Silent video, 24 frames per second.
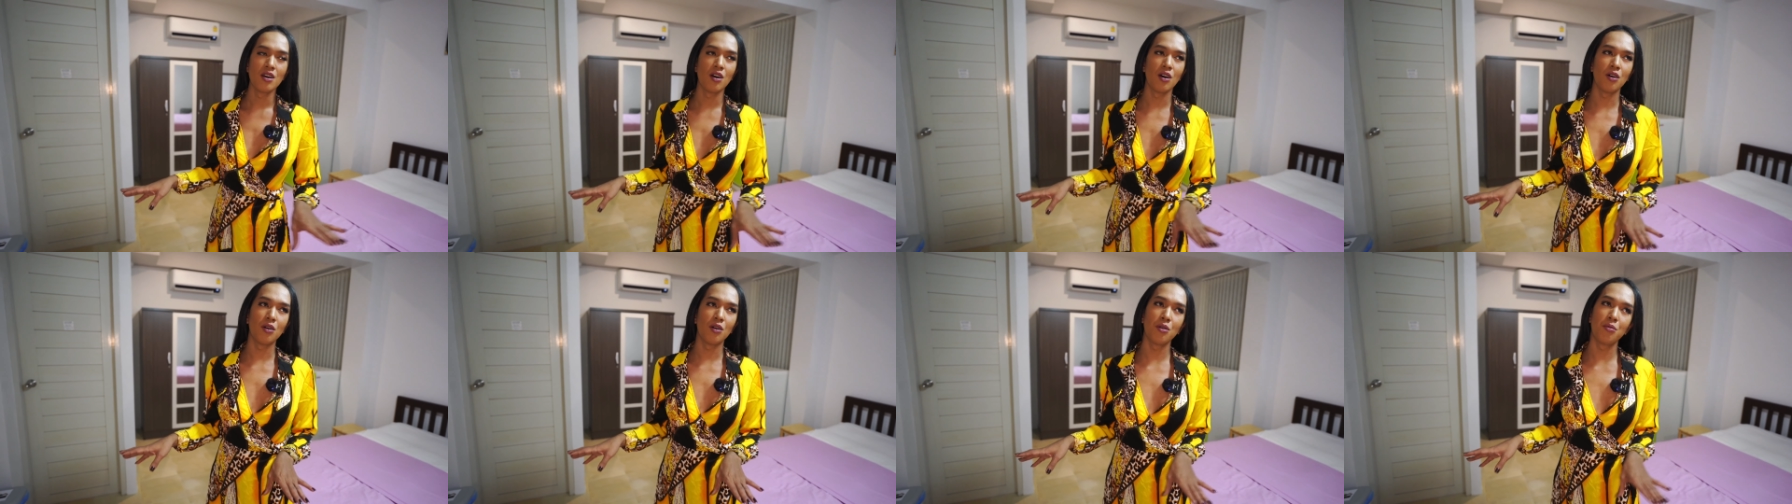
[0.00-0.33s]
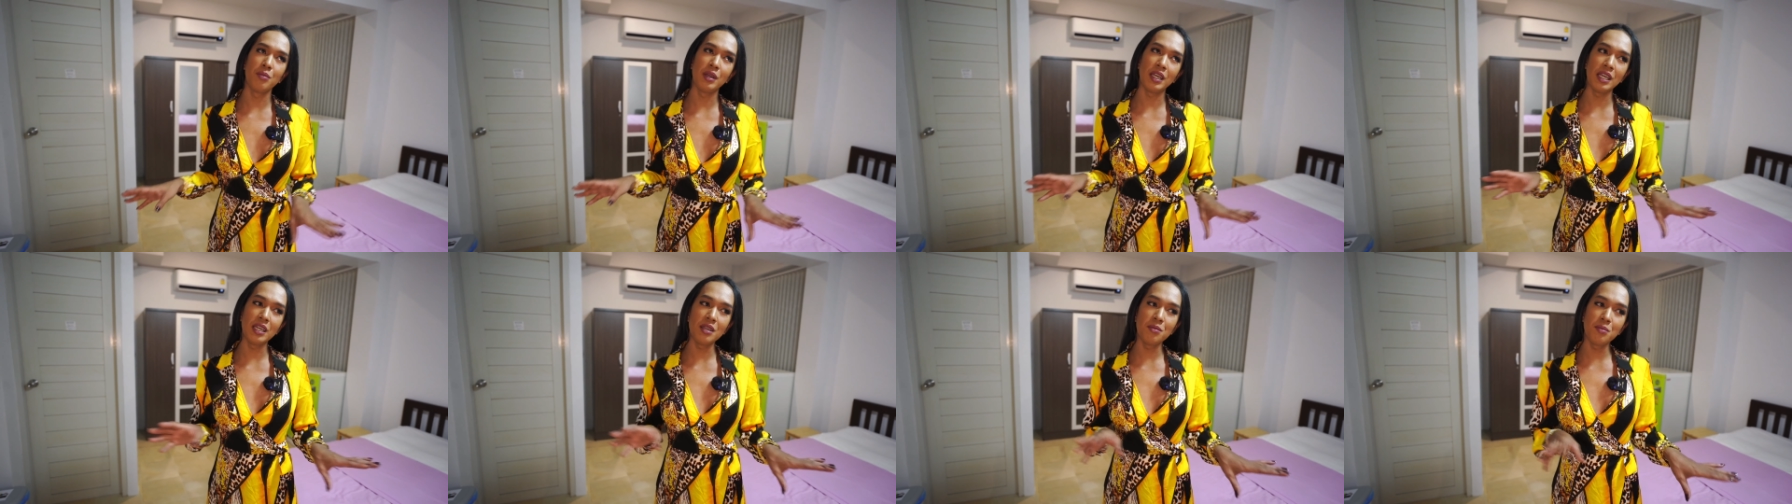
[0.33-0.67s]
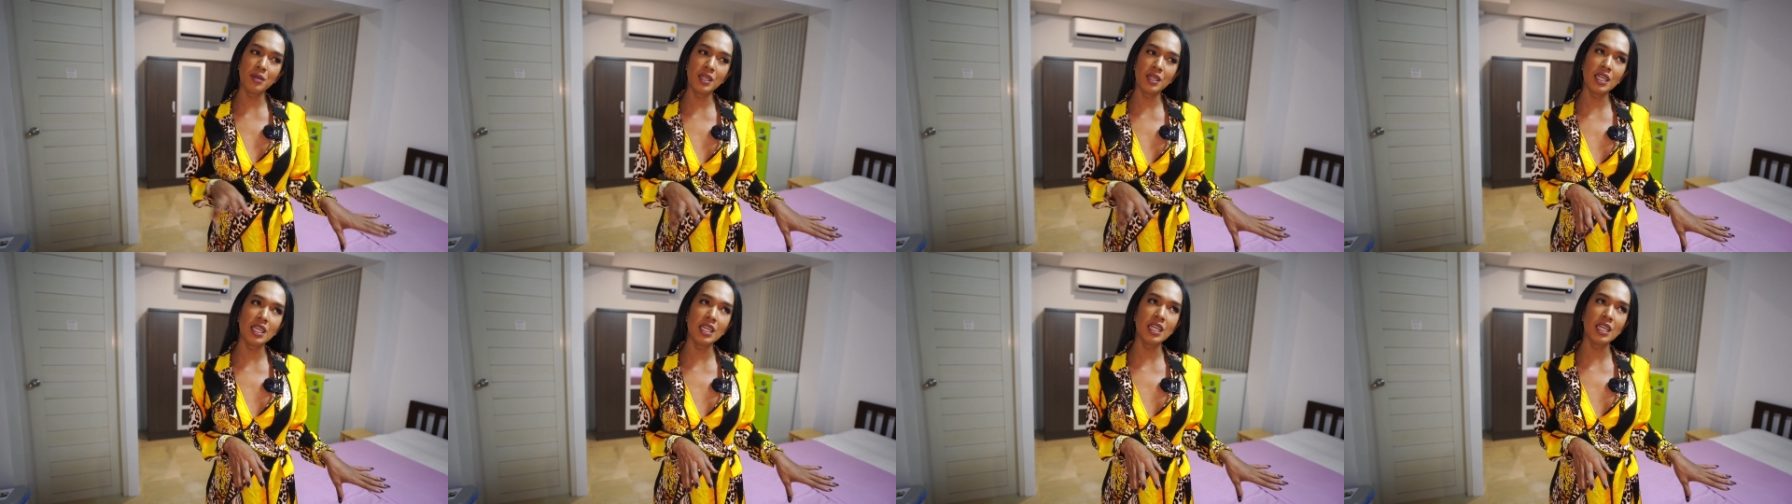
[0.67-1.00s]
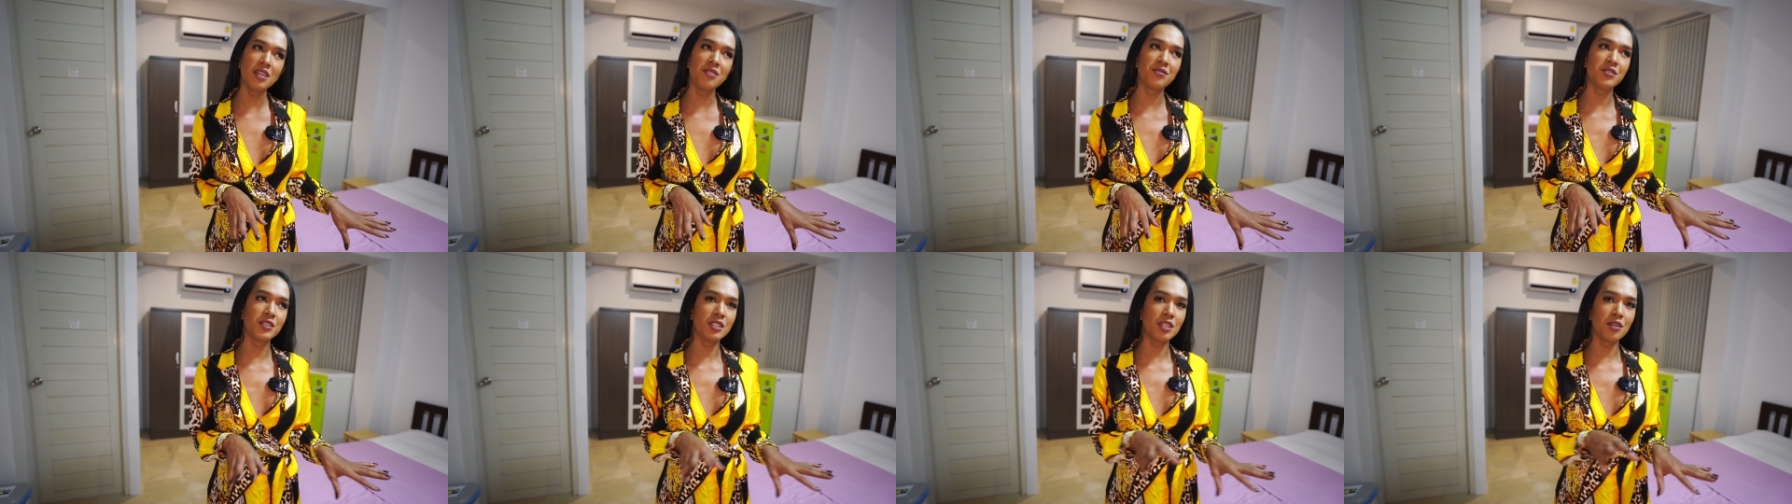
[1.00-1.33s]
Or
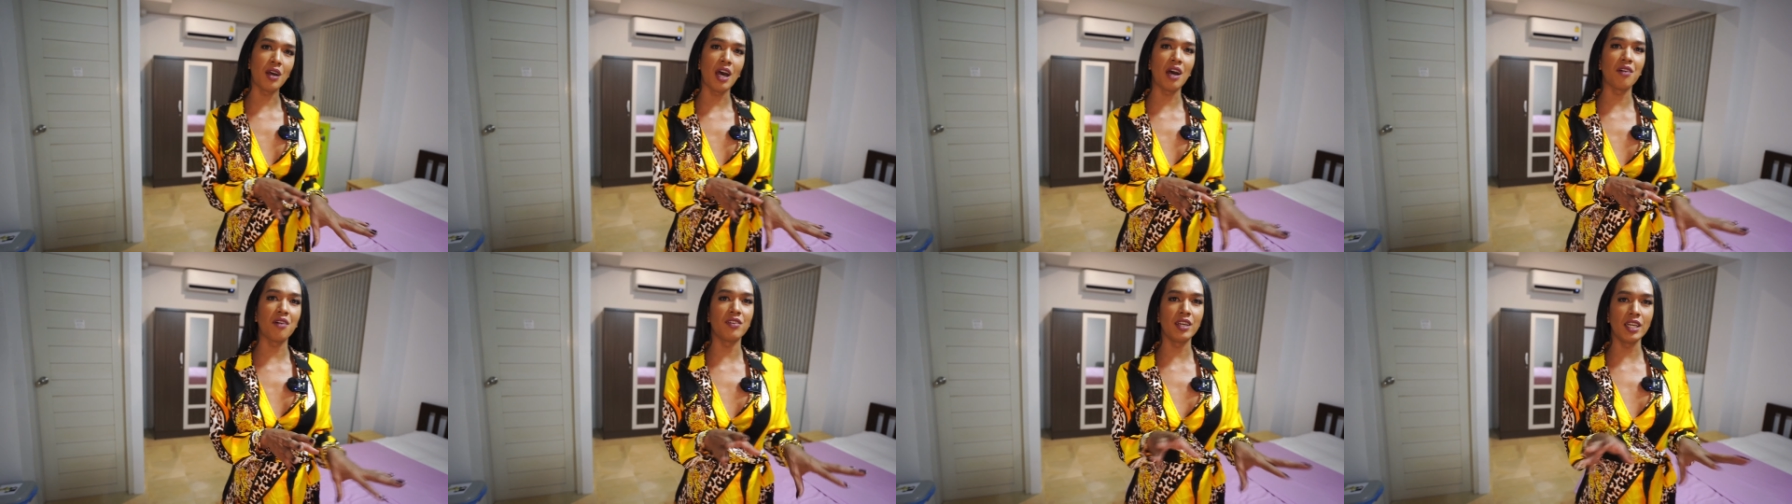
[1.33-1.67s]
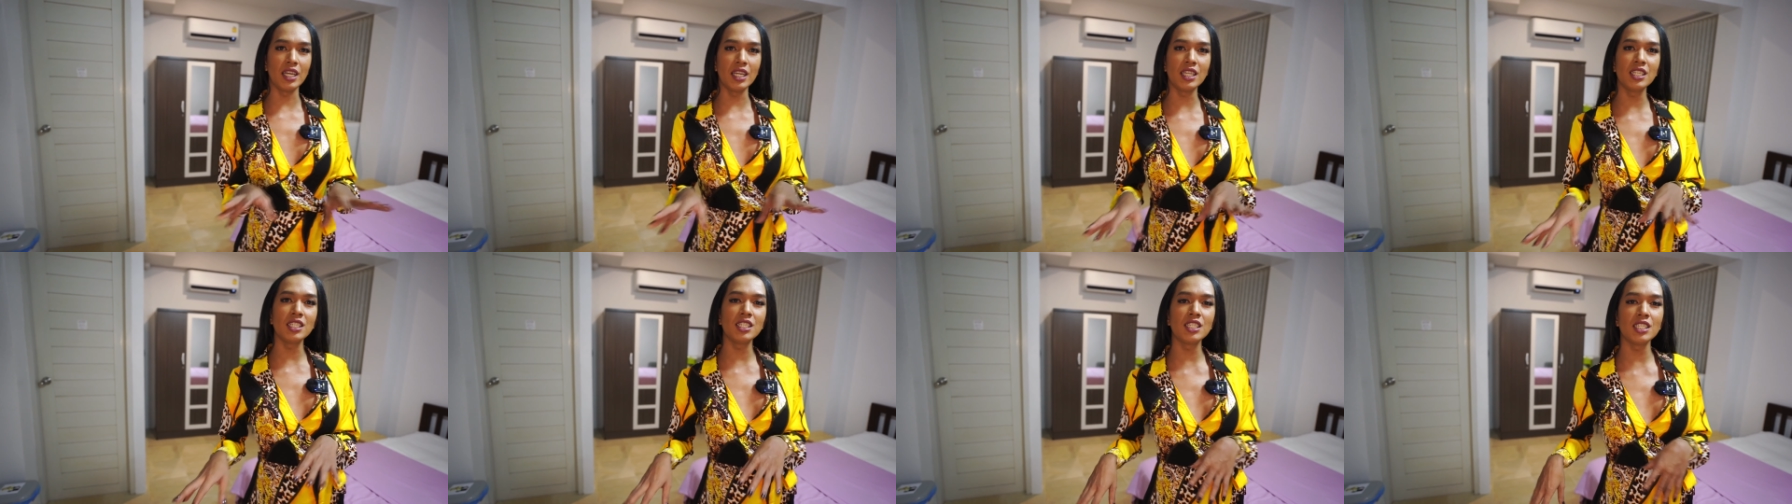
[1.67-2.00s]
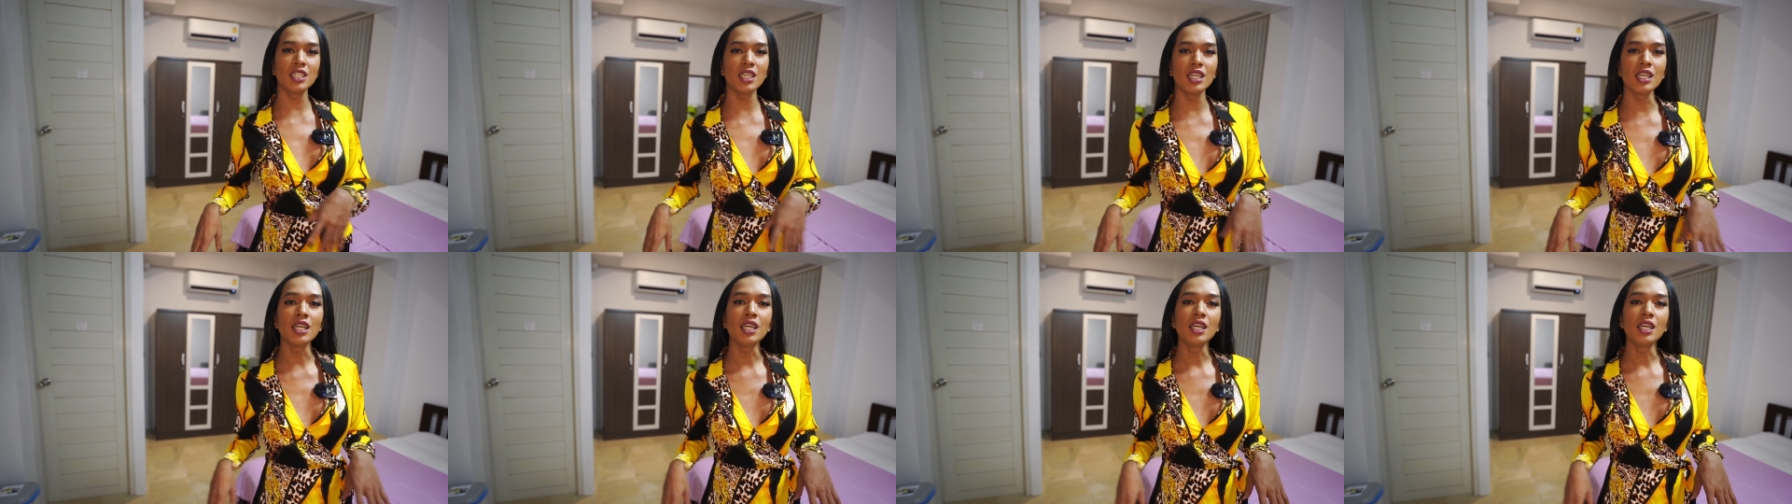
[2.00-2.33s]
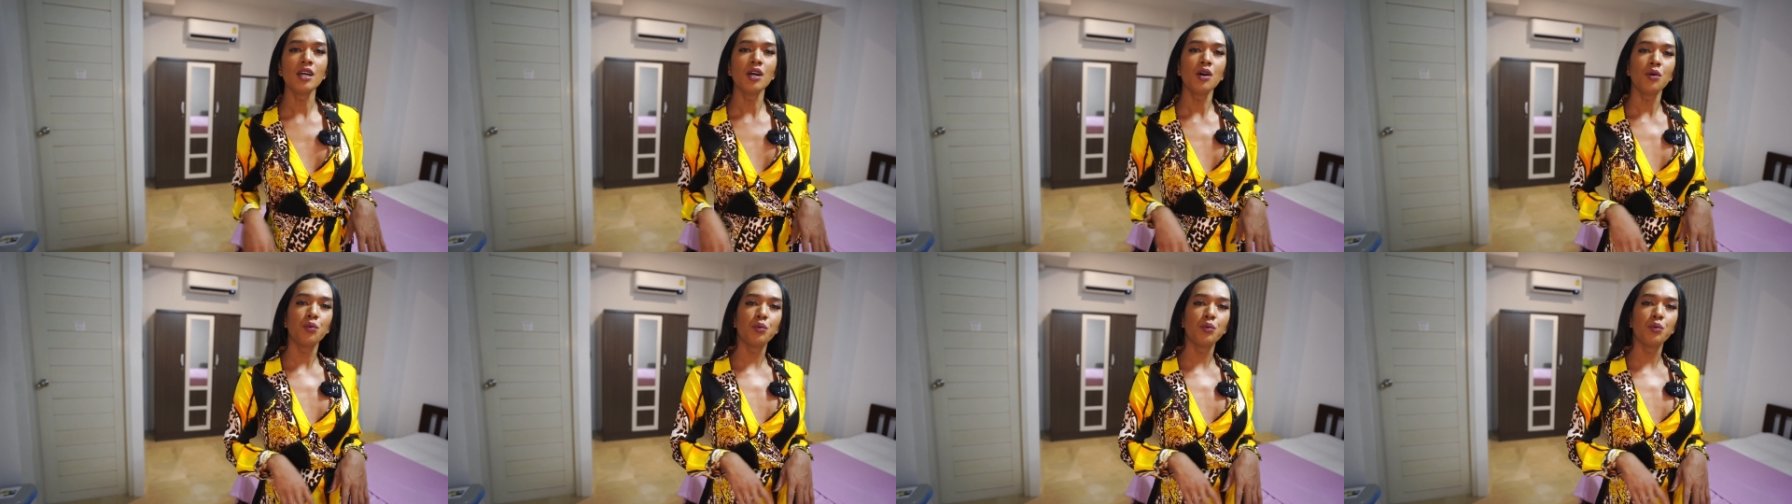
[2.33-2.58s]
maybe if still have energy,